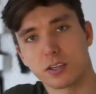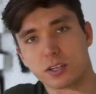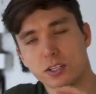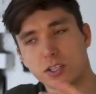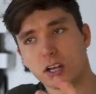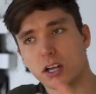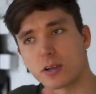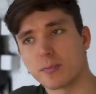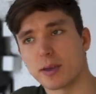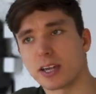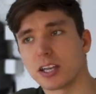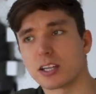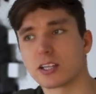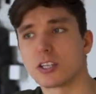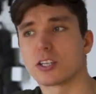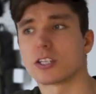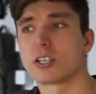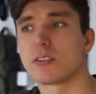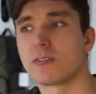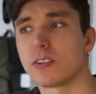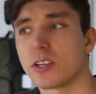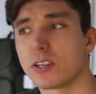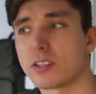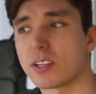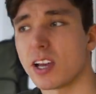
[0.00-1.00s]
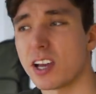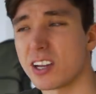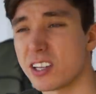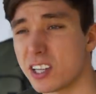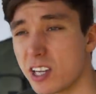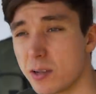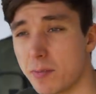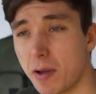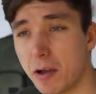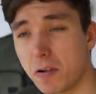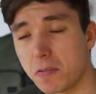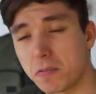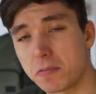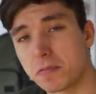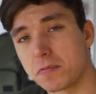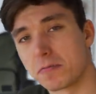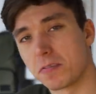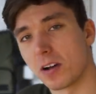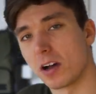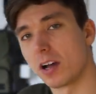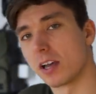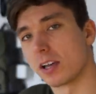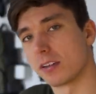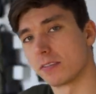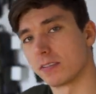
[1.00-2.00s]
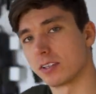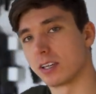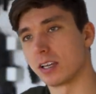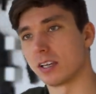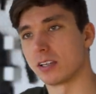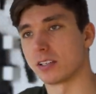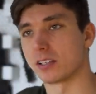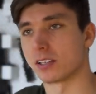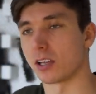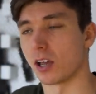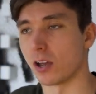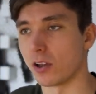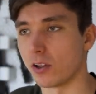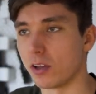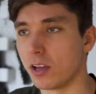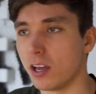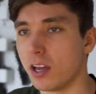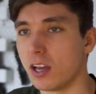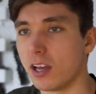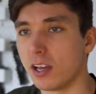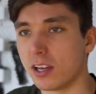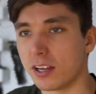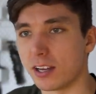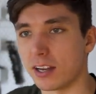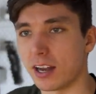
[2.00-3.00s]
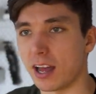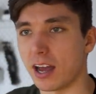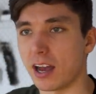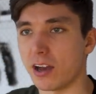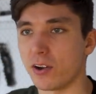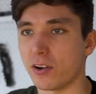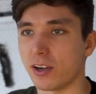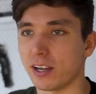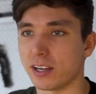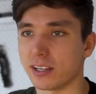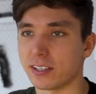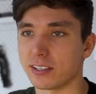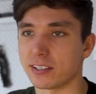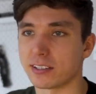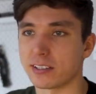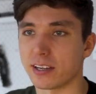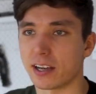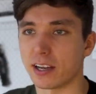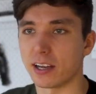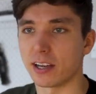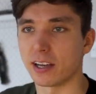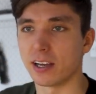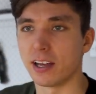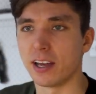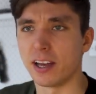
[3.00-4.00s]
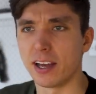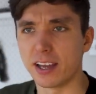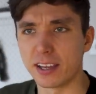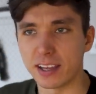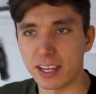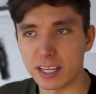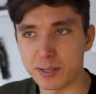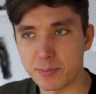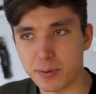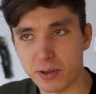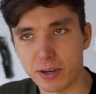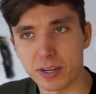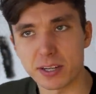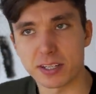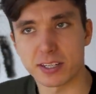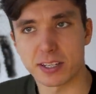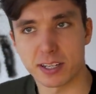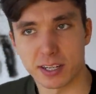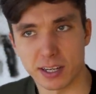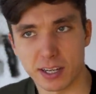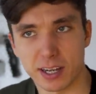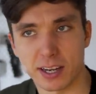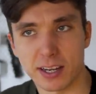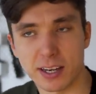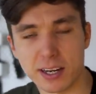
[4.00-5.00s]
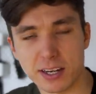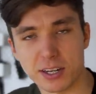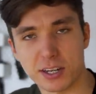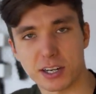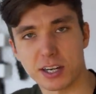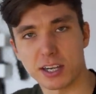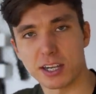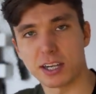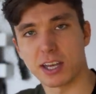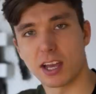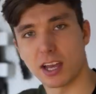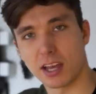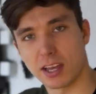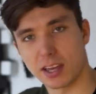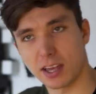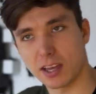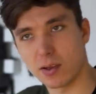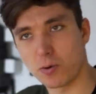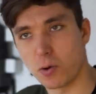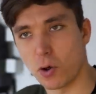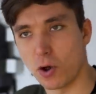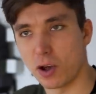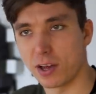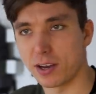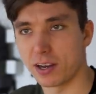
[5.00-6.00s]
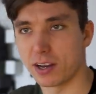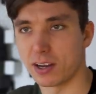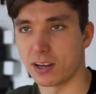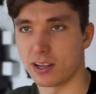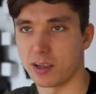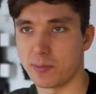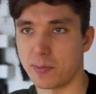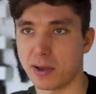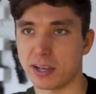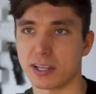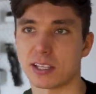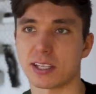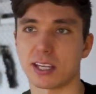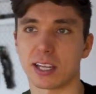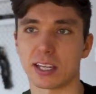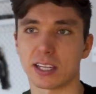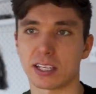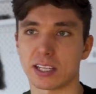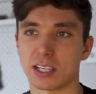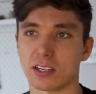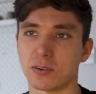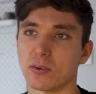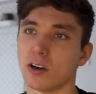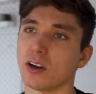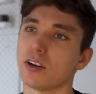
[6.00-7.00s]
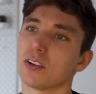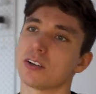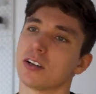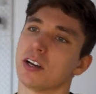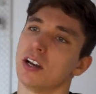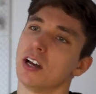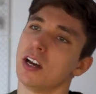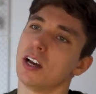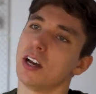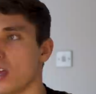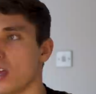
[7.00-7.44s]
So I started making YouTube videos actually about 5 years ago now, and let's be honest, initially they weren't the best things in the world,